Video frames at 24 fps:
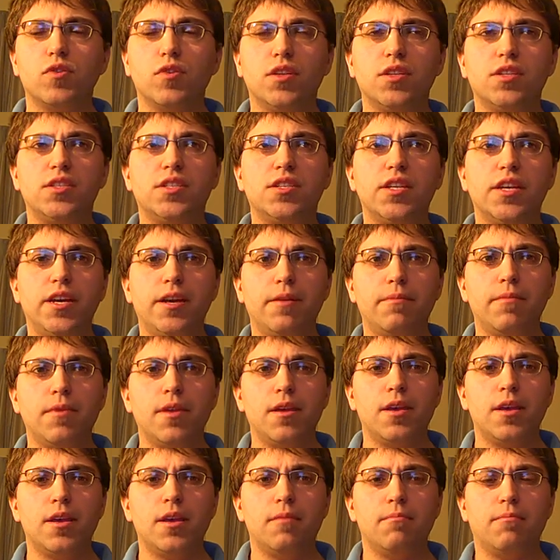let's see.
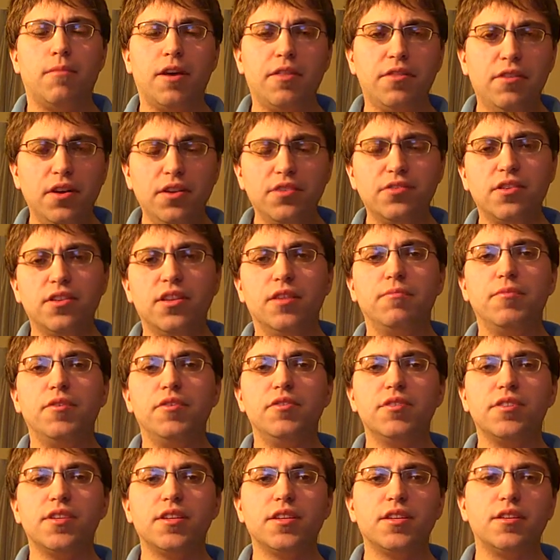My thoughts on the
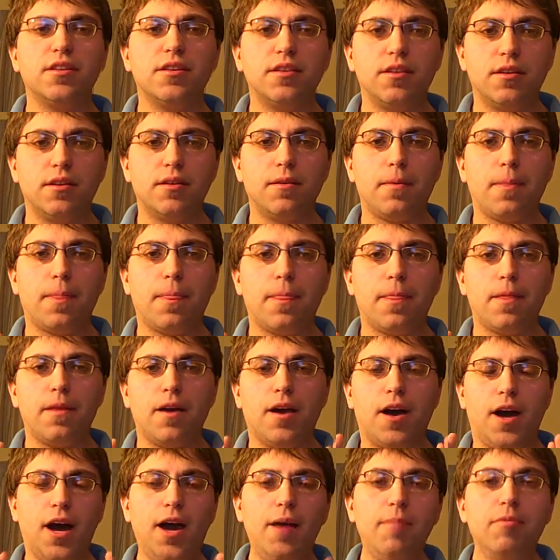music.
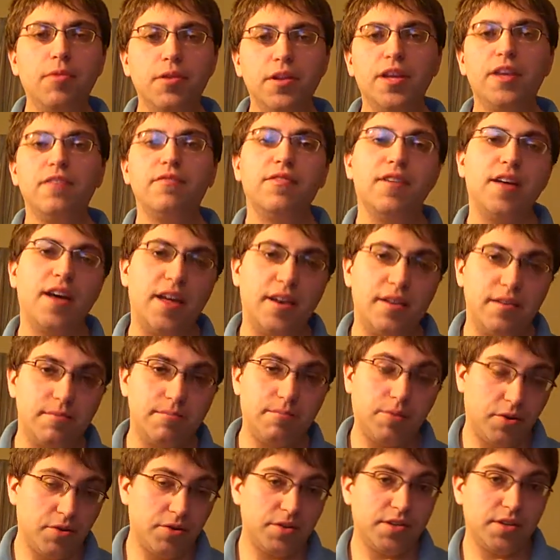I believe
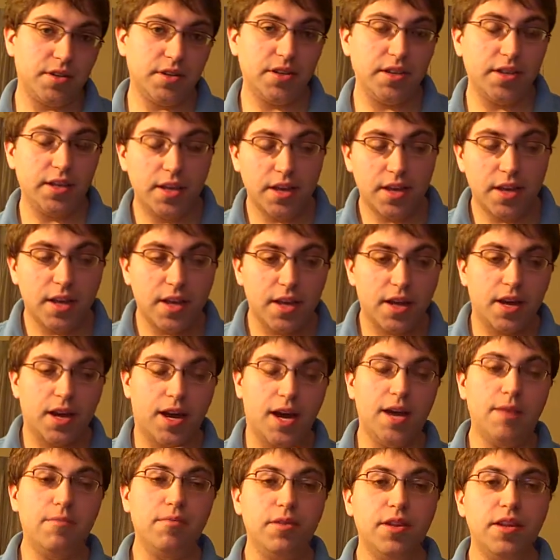that, personally,
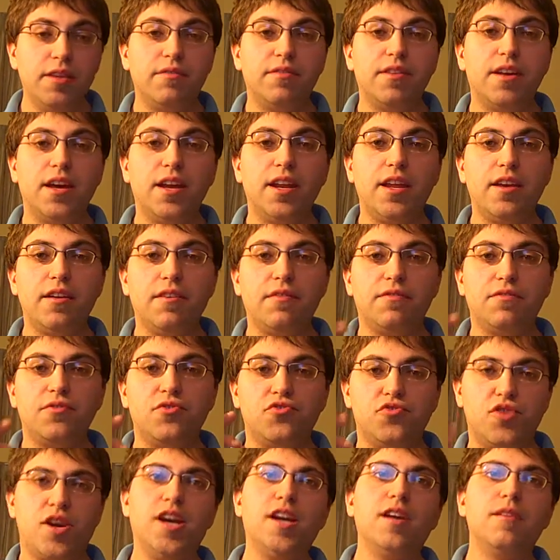I believe that
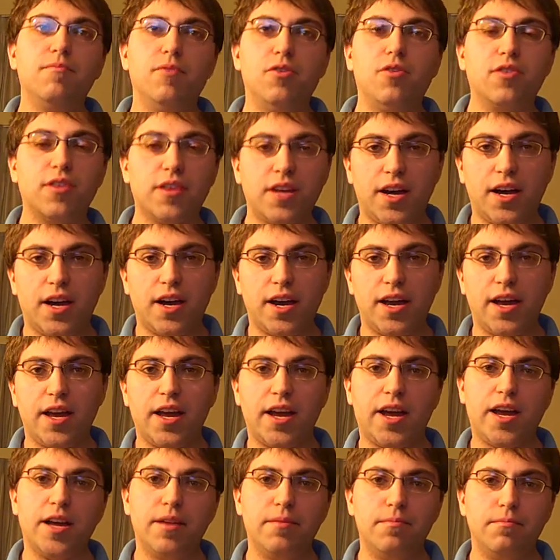if Dragon Ball Kai
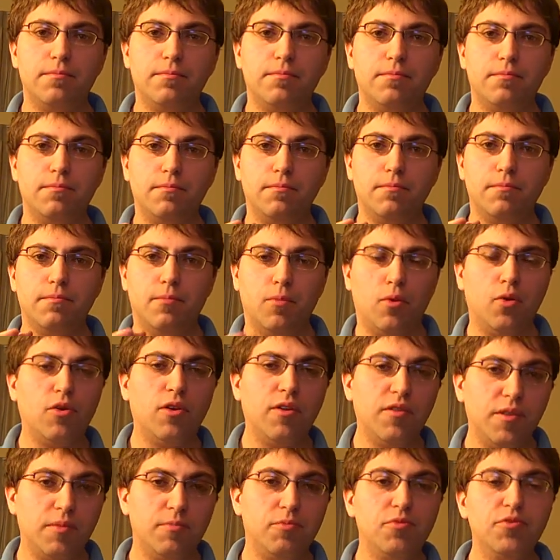had
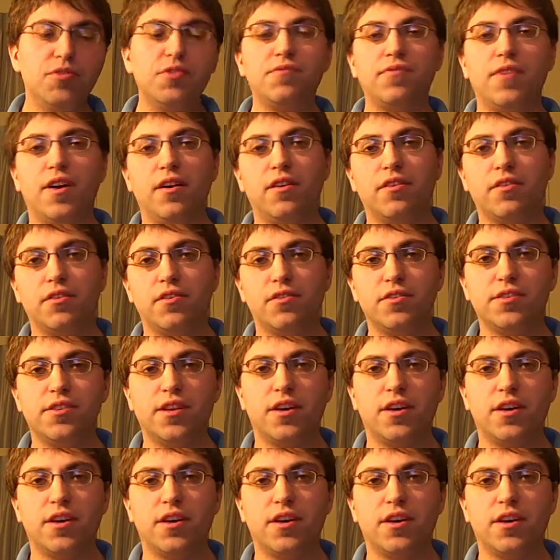more of the Bruce Faulconer